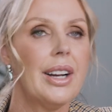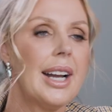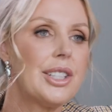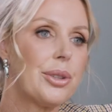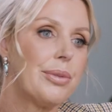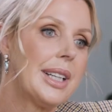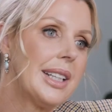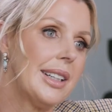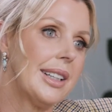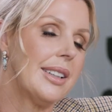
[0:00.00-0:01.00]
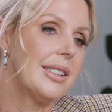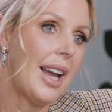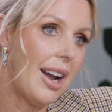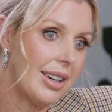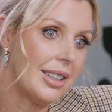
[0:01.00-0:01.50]
then I had to ring
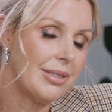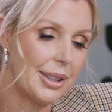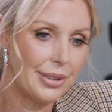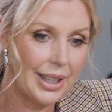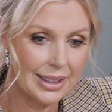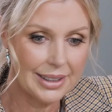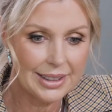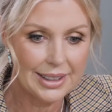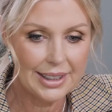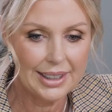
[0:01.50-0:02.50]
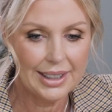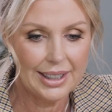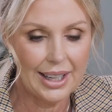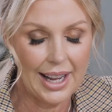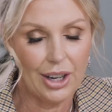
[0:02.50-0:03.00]
Karen, my friend,
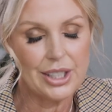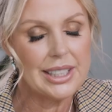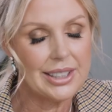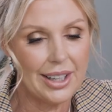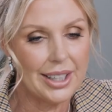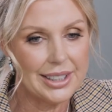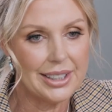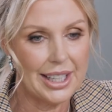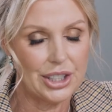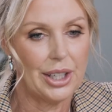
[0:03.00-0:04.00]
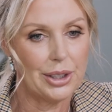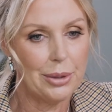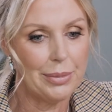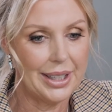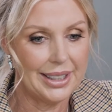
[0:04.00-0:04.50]
and I didn't actually, I
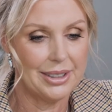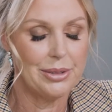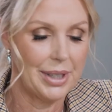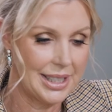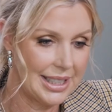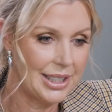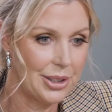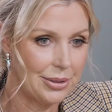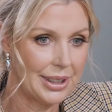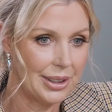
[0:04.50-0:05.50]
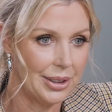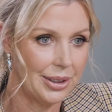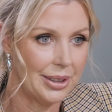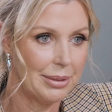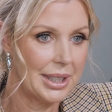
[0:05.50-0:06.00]
got my sister to ring
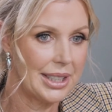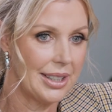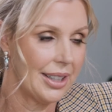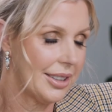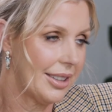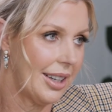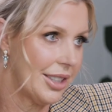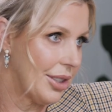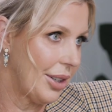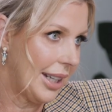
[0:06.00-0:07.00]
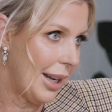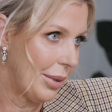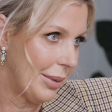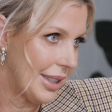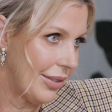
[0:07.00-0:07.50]
her because I just thought I can't
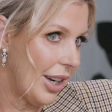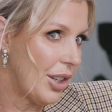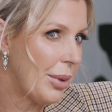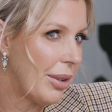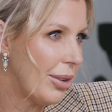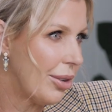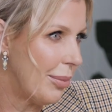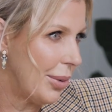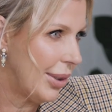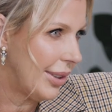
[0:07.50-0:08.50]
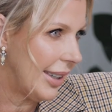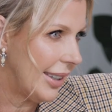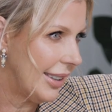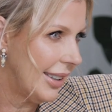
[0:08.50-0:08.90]
bring myself, and I don't want to ruin her birthday.